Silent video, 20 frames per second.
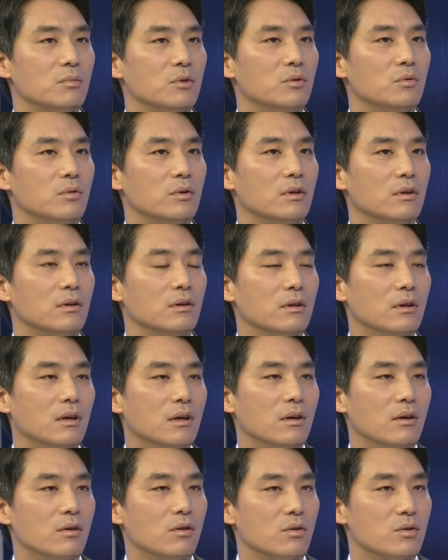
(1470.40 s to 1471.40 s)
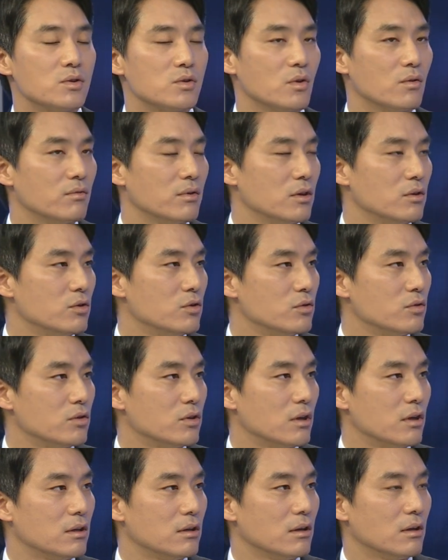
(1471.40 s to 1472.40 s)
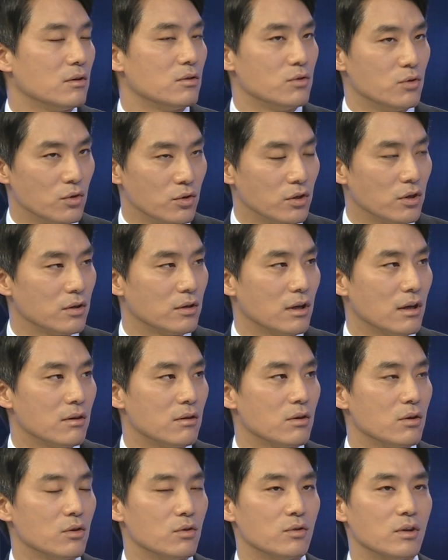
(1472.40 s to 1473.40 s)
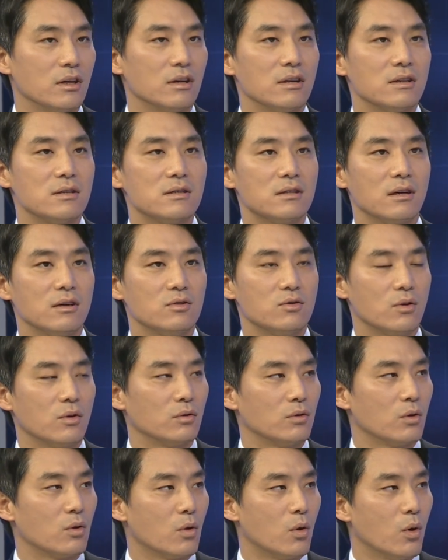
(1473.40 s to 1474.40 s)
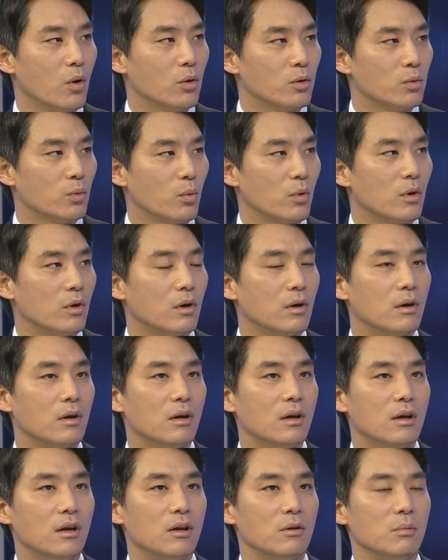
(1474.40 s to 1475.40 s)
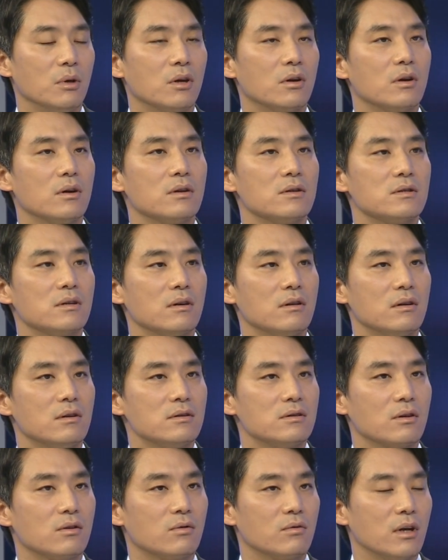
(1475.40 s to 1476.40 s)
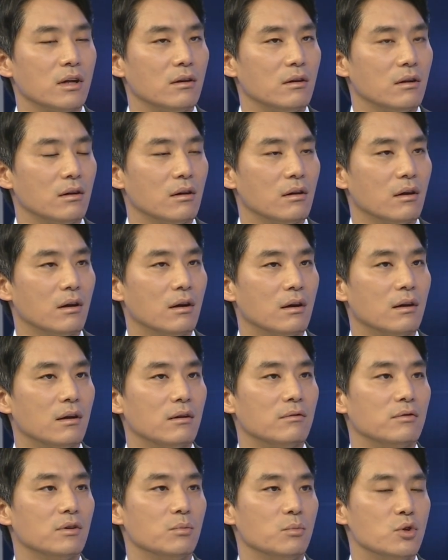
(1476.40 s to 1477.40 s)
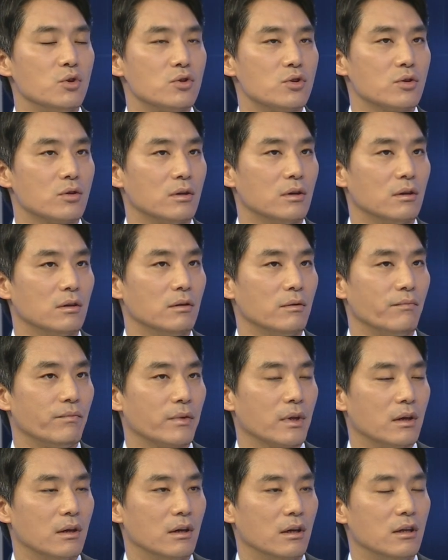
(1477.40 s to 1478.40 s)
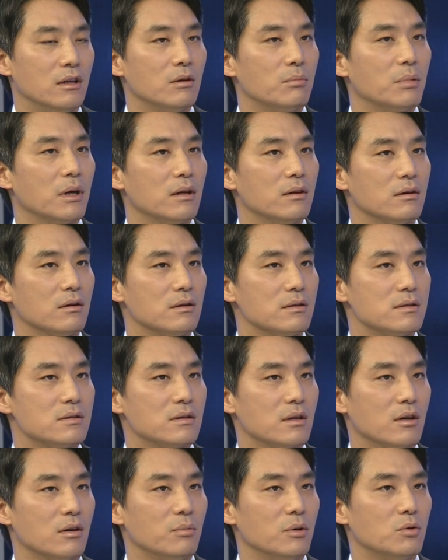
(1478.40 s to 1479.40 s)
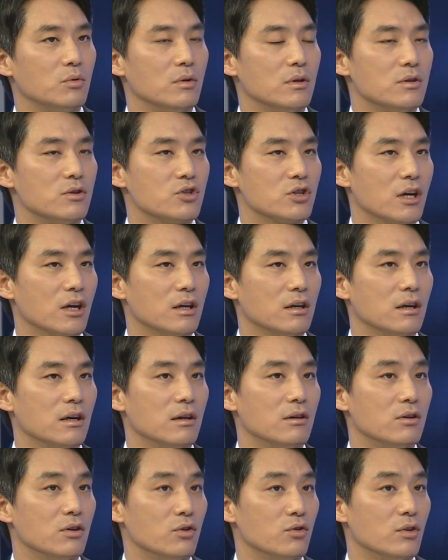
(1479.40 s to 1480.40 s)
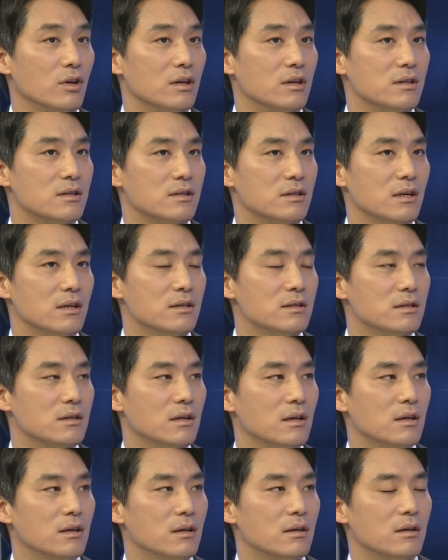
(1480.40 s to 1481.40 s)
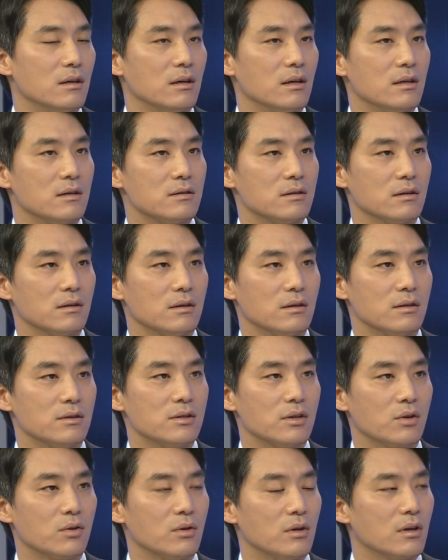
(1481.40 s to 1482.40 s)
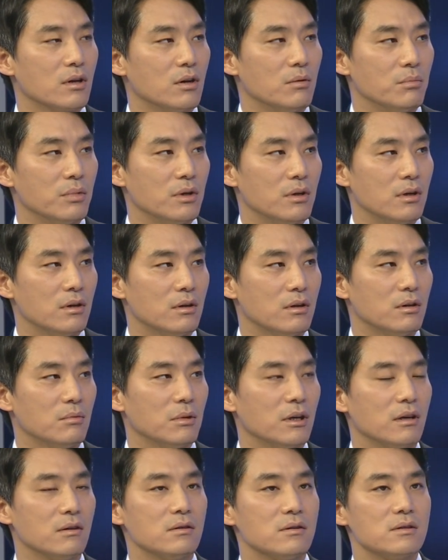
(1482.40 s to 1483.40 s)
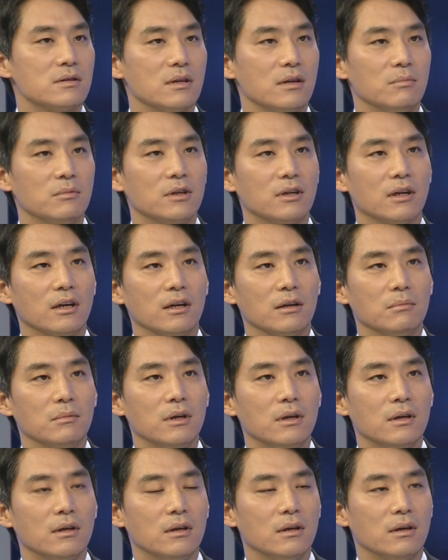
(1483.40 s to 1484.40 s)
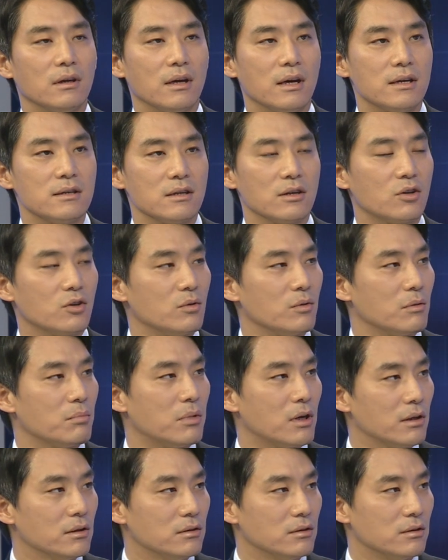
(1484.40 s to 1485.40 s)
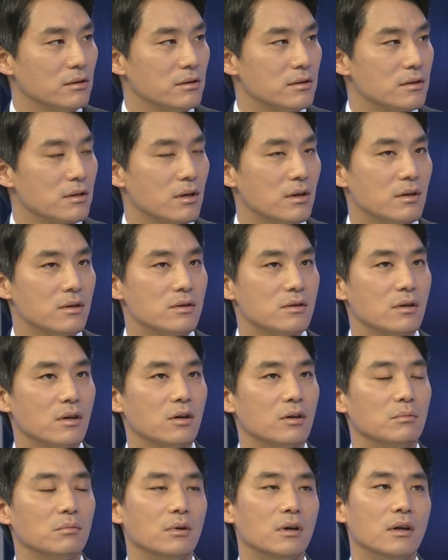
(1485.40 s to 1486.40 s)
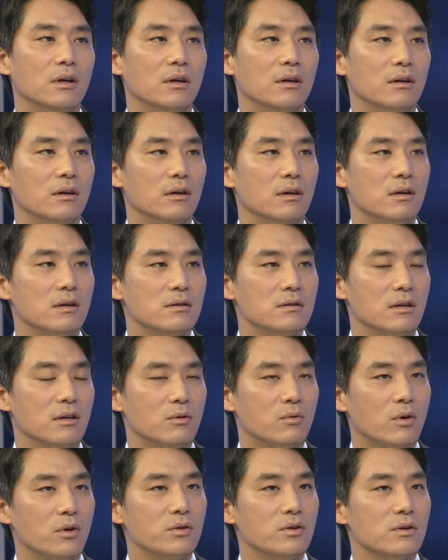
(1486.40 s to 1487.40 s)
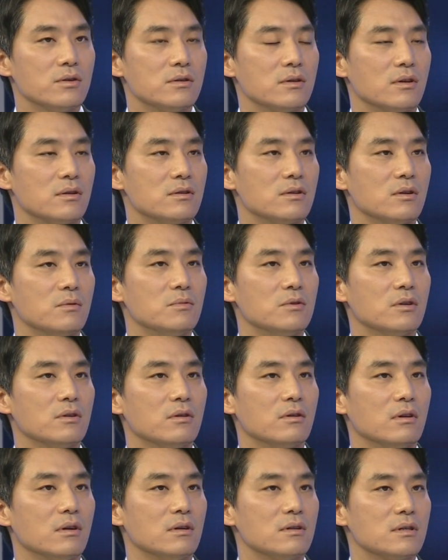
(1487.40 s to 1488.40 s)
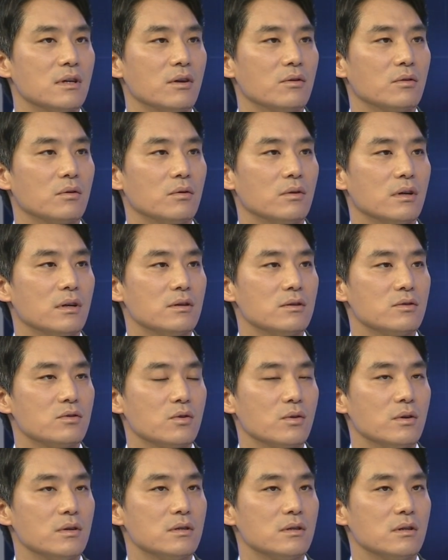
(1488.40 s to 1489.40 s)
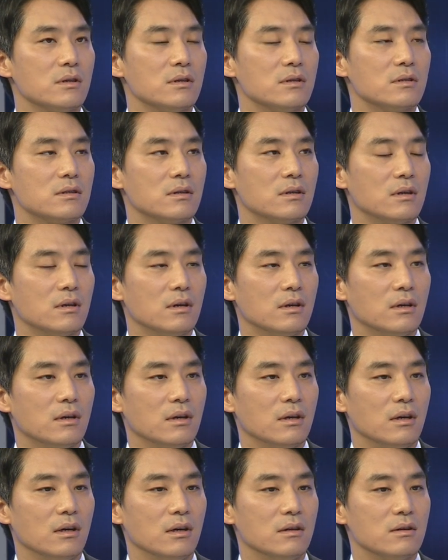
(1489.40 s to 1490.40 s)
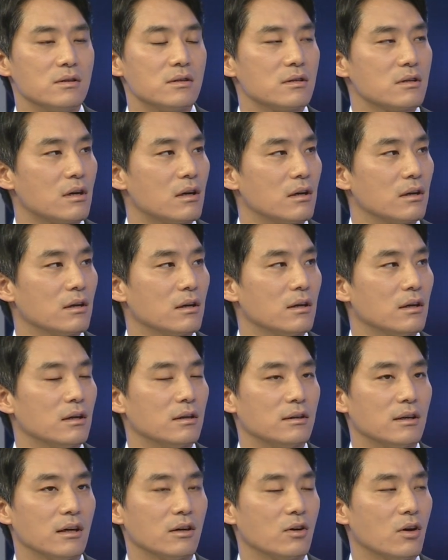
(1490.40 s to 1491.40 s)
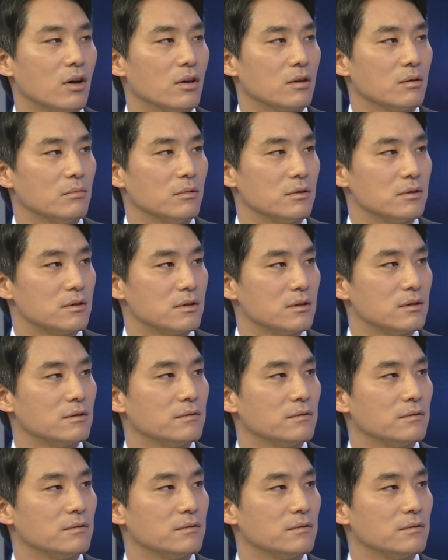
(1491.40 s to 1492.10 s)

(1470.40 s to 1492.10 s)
between the Soviet Union and the United States during the Cold War, because there is a great deal of mutual independence between China and the United States as a security competitor, but at the same time as economic partners. So it is an erroneous assumption that South Korea's choice is in stark dichotomous.